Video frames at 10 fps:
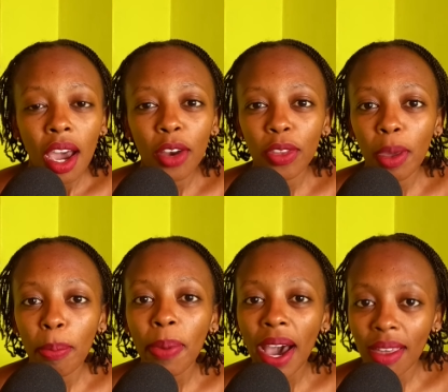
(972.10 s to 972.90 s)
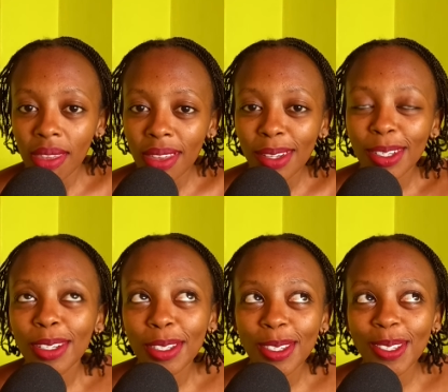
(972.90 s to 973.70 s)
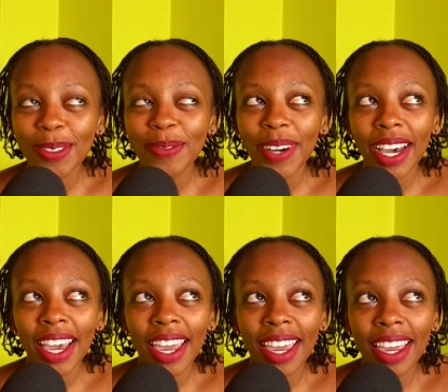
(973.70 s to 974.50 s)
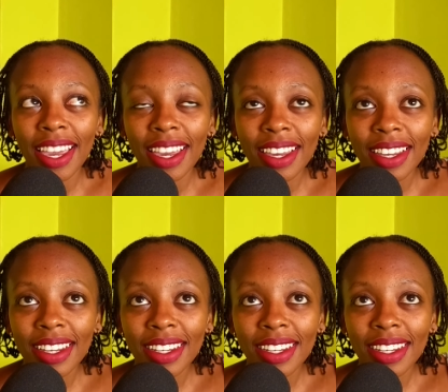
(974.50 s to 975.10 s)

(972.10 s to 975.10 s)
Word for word: are on the path to my